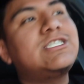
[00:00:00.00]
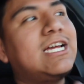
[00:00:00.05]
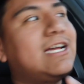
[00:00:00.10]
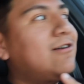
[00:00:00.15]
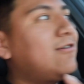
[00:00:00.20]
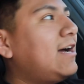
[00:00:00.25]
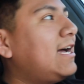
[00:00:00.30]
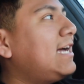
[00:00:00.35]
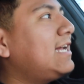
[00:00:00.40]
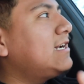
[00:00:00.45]

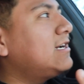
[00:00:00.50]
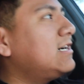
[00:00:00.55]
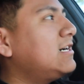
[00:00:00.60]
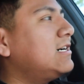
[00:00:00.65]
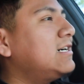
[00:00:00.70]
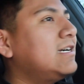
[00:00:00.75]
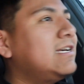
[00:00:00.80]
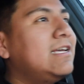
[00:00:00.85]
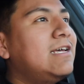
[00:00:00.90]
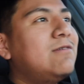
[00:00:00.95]
Cheyo had
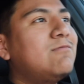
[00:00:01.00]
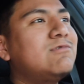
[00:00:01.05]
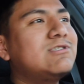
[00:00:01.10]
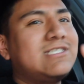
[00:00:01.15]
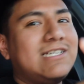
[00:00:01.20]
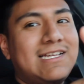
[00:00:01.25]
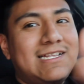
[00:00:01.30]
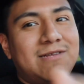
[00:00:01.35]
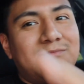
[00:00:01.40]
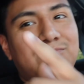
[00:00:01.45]
uh
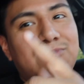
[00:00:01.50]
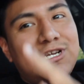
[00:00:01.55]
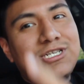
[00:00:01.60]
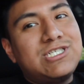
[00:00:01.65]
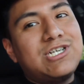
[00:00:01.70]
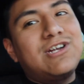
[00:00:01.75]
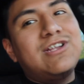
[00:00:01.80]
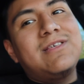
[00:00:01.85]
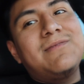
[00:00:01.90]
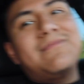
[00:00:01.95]
was in the
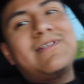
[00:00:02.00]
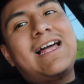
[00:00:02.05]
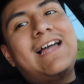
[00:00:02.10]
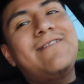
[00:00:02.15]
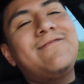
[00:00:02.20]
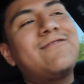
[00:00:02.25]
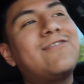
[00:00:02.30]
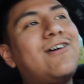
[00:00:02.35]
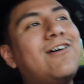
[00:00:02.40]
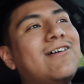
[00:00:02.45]
bridge earlier but
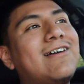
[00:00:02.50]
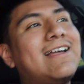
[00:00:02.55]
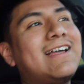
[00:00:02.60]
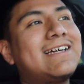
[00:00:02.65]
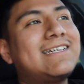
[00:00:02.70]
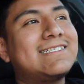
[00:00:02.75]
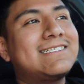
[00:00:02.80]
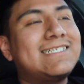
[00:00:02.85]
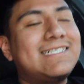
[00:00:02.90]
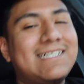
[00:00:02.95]
i ain't vlog
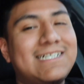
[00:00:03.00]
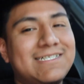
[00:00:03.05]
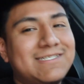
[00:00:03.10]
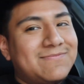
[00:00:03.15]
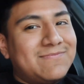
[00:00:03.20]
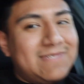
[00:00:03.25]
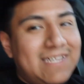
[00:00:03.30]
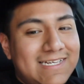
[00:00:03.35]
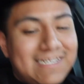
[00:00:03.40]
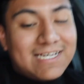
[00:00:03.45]
it because
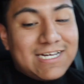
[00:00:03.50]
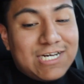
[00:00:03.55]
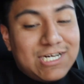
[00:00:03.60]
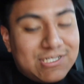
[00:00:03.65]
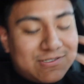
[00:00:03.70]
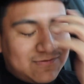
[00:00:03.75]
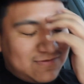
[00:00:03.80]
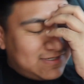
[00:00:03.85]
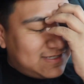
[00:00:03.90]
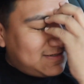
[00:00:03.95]
cuz
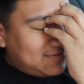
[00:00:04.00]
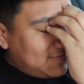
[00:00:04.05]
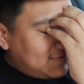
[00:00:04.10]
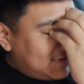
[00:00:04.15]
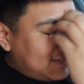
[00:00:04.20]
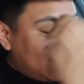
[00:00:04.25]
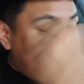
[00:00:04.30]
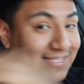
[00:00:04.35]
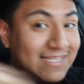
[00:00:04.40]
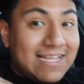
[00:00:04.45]
cuz was
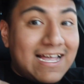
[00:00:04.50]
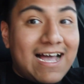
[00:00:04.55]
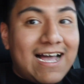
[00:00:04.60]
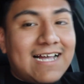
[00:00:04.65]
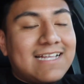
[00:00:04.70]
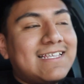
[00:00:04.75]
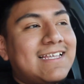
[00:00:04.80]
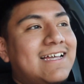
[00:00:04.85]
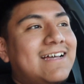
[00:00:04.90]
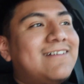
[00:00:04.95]

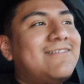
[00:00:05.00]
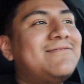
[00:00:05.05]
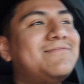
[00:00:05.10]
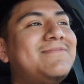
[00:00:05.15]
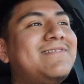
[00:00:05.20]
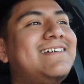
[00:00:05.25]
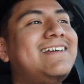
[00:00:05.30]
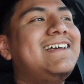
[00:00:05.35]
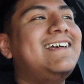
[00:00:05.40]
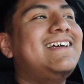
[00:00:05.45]
knocked out,
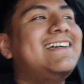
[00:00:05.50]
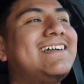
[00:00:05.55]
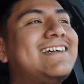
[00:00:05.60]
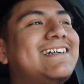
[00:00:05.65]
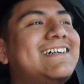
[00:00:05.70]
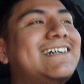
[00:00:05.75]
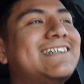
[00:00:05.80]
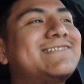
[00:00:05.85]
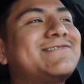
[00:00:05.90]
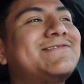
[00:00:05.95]
man.
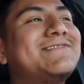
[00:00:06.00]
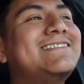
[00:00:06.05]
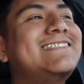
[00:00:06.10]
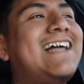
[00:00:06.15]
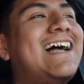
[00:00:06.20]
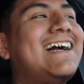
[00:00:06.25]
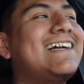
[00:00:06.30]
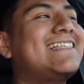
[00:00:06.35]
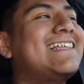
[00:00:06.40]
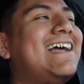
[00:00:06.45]
Cuz was
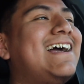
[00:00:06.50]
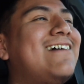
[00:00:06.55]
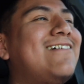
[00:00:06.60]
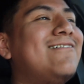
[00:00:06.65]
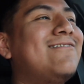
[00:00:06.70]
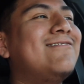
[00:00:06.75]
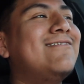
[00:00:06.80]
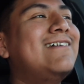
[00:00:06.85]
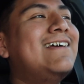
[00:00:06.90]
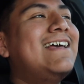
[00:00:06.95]
knocked
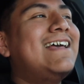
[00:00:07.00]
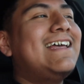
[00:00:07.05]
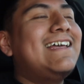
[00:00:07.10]
out.